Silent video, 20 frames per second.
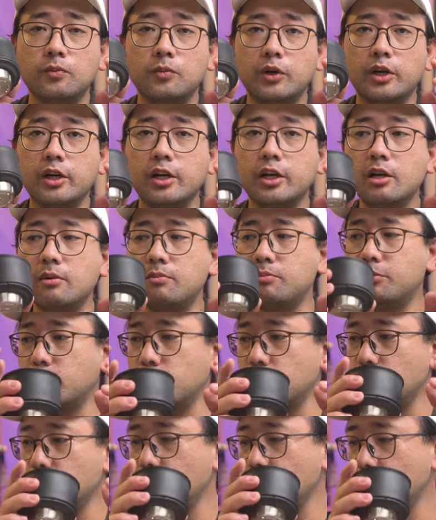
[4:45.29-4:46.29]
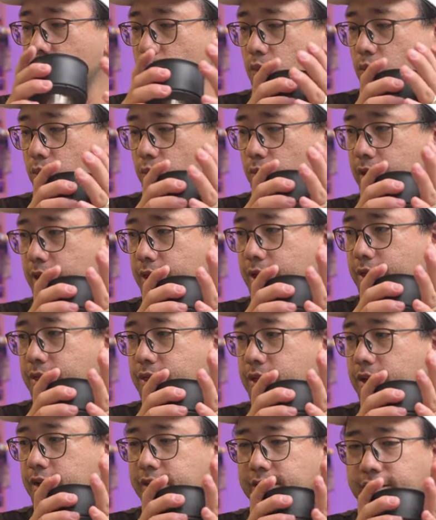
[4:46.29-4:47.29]
We're gonna brew
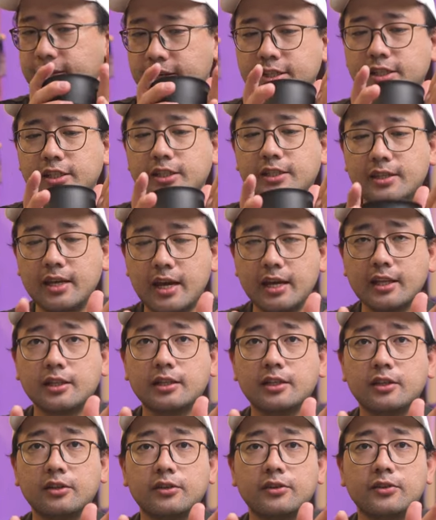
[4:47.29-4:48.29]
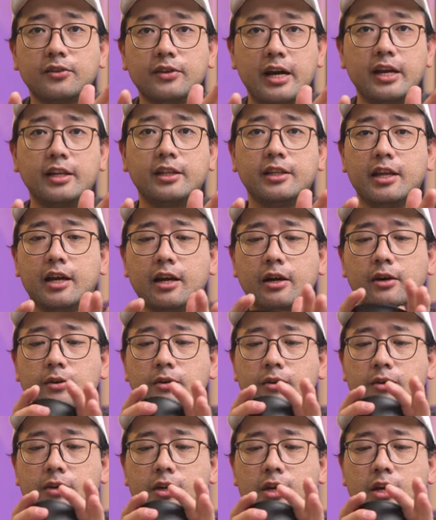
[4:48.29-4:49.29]
with this set right
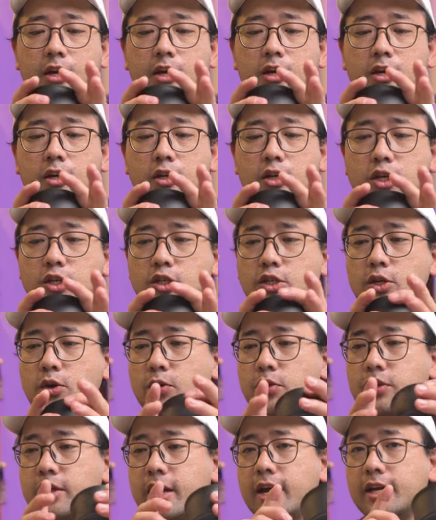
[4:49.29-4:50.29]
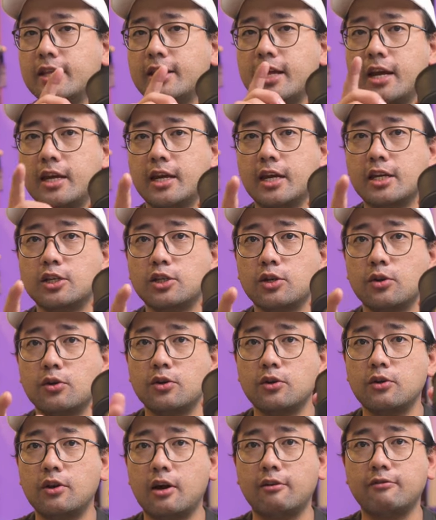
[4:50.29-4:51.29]
now so that I can show
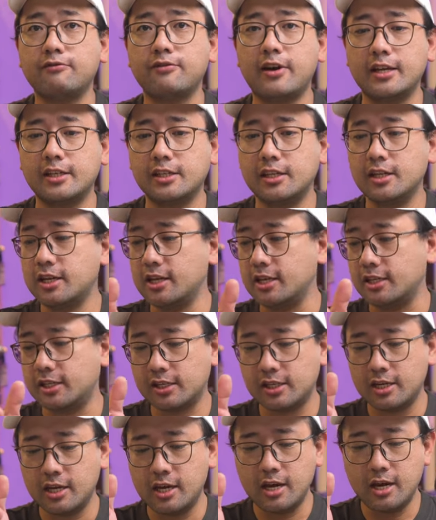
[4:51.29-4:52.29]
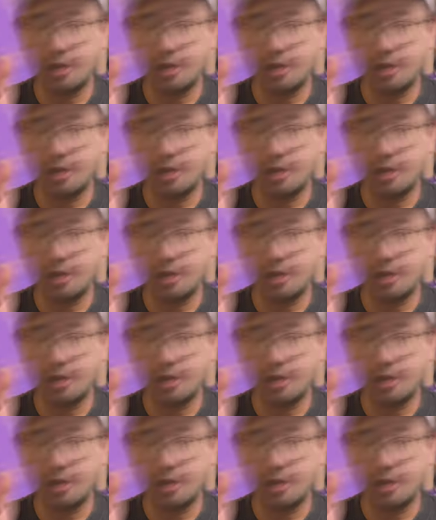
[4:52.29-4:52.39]
you how fast it is.